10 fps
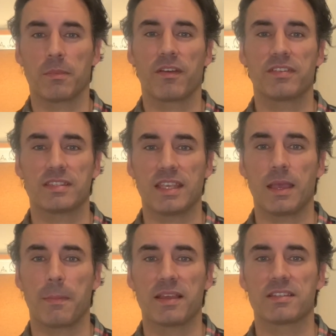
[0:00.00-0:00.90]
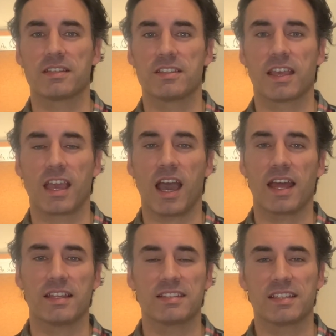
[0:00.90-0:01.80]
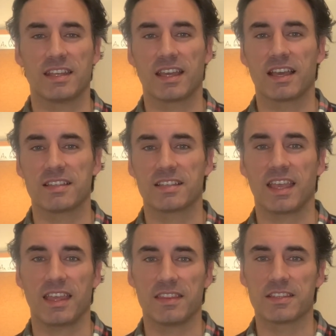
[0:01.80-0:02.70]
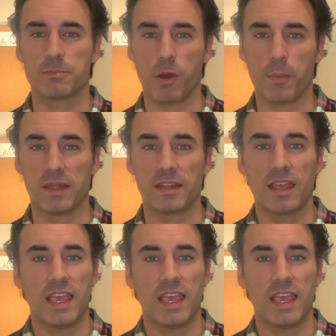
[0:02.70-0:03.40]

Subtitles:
see a message that God is sending us in this moment.